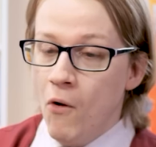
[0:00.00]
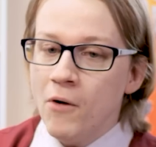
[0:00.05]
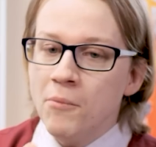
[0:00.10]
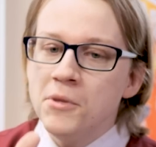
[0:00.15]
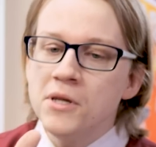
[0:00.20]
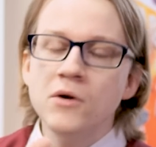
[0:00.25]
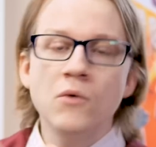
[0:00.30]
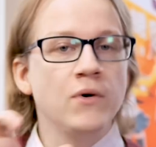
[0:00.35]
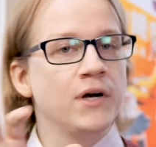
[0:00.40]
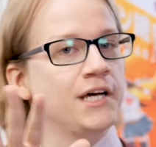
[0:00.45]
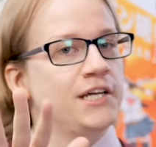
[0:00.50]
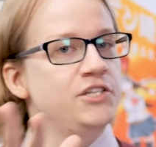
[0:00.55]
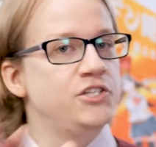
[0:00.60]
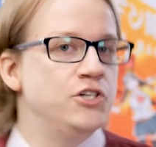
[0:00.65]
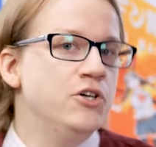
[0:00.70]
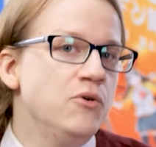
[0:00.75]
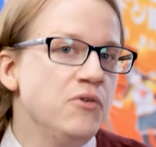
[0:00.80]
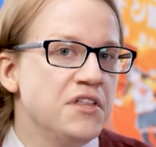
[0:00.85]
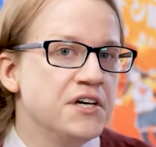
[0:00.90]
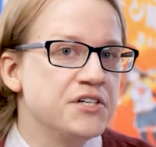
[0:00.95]
Normally when I
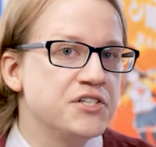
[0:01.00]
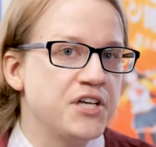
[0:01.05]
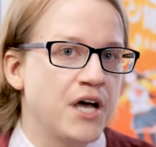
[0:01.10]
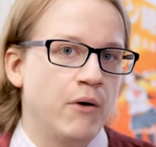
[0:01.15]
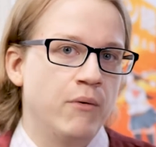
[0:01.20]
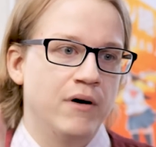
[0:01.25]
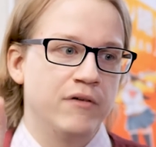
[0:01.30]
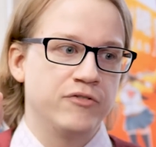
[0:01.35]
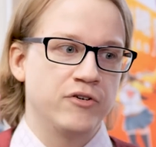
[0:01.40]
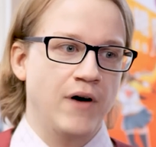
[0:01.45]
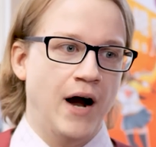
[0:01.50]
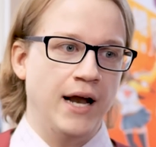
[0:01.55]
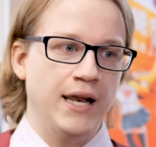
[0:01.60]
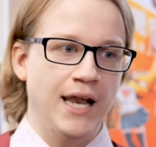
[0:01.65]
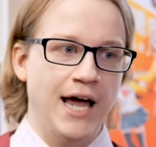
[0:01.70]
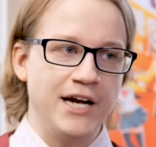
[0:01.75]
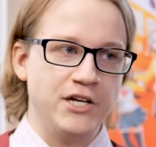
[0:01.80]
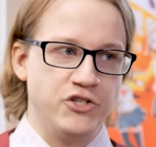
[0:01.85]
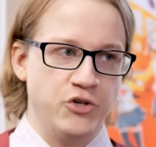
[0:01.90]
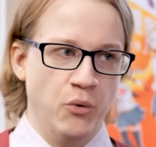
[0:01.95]
do this, however, I
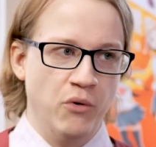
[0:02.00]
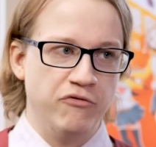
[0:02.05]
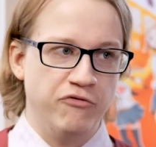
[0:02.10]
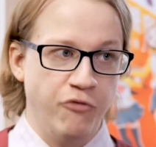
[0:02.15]
like to